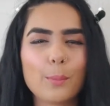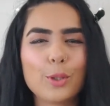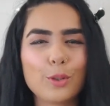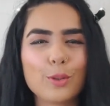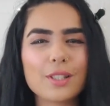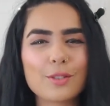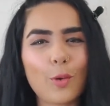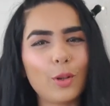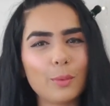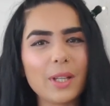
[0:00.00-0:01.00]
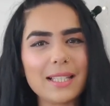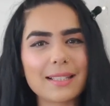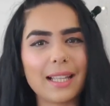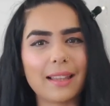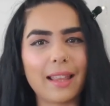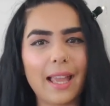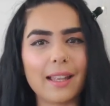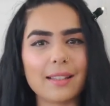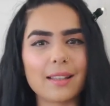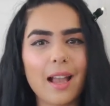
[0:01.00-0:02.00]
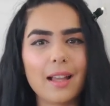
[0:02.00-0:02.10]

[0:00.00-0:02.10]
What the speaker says: But it's always like that.